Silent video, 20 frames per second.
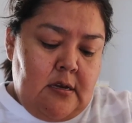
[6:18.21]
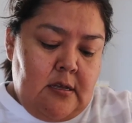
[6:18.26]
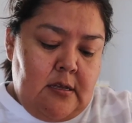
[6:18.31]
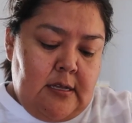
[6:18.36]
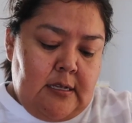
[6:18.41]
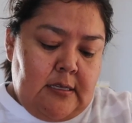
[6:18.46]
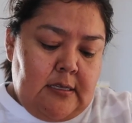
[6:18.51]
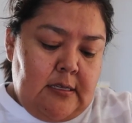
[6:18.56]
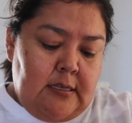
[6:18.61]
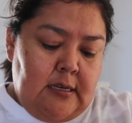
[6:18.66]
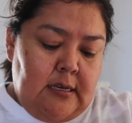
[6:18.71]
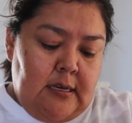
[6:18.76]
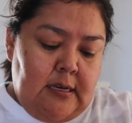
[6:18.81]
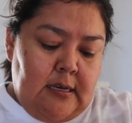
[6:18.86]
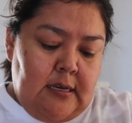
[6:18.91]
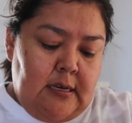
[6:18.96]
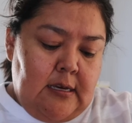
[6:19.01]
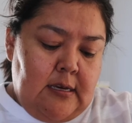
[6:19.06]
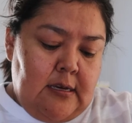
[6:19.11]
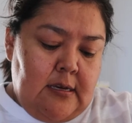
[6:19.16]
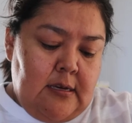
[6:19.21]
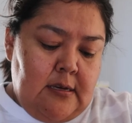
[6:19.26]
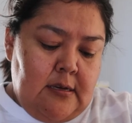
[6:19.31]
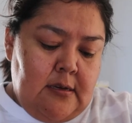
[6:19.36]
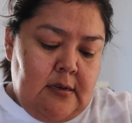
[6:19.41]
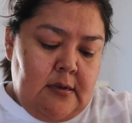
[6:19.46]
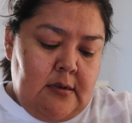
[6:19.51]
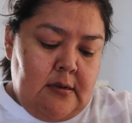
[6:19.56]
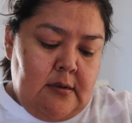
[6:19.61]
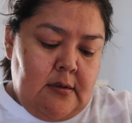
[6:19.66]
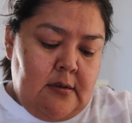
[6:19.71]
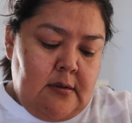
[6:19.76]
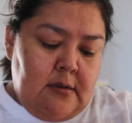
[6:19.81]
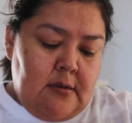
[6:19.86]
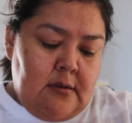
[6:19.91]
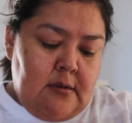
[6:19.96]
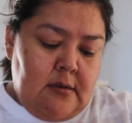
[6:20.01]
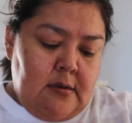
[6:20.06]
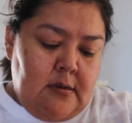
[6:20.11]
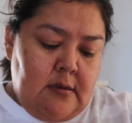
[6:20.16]
let's see,
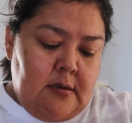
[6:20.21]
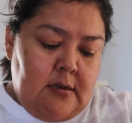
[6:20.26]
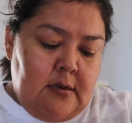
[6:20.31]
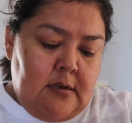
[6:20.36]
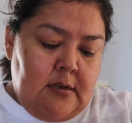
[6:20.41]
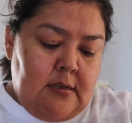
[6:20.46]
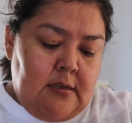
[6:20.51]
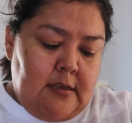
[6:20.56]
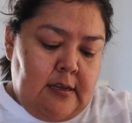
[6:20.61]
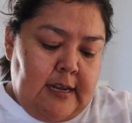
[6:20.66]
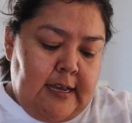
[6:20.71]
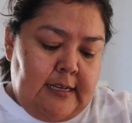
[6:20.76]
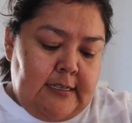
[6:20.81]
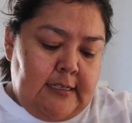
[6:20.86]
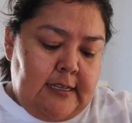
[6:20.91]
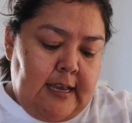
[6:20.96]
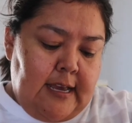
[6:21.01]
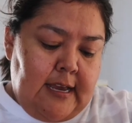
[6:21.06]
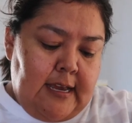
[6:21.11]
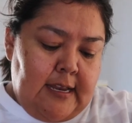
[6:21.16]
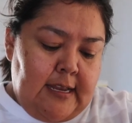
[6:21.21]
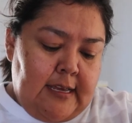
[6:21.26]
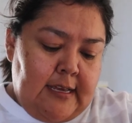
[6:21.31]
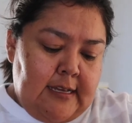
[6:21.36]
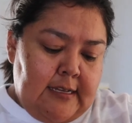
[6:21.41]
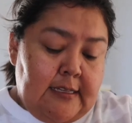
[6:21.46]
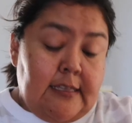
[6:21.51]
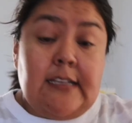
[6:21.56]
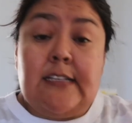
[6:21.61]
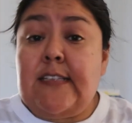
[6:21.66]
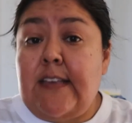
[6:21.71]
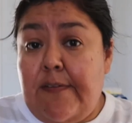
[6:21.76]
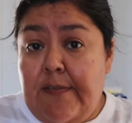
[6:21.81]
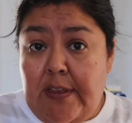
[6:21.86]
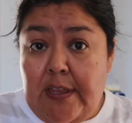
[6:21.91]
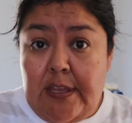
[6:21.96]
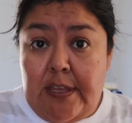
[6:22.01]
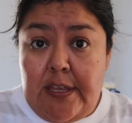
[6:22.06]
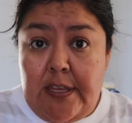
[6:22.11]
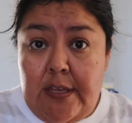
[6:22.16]
today's date is the
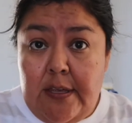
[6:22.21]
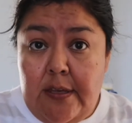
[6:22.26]
7th.